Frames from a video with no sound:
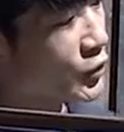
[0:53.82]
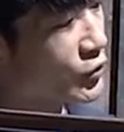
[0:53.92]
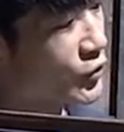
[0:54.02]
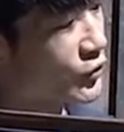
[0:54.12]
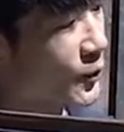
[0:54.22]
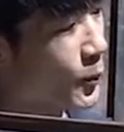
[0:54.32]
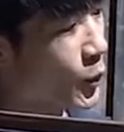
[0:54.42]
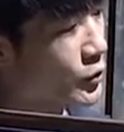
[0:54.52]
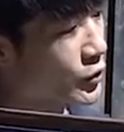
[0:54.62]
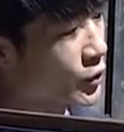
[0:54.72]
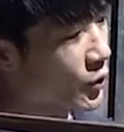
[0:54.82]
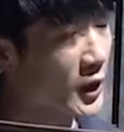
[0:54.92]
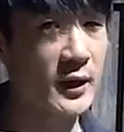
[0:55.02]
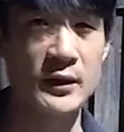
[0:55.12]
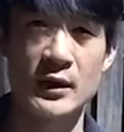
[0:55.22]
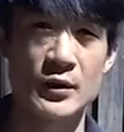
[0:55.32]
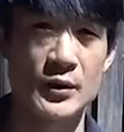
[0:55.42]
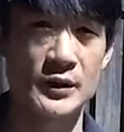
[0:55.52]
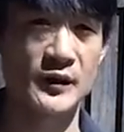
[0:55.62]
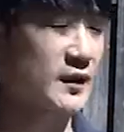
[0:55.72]
to support the Tong Ah and arrow
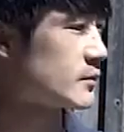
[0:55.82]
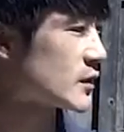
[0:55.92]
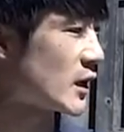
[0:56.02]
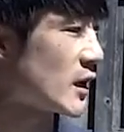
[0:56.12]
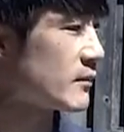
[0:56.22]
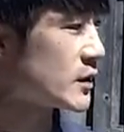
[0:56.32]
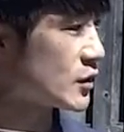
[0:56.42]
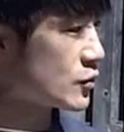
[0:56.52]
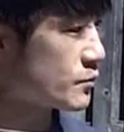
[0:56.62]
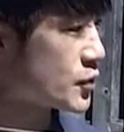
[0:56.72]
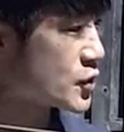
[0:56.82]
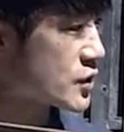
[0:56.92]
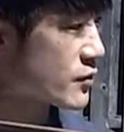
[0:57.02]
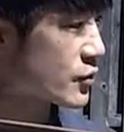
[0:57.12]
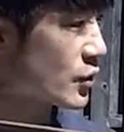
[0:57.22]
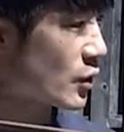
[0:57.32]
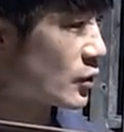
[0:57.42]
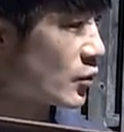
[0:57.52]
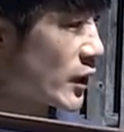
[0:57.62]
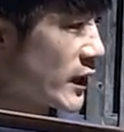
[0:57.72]
at the same time, and then you push it through all
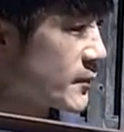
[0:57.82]
the way.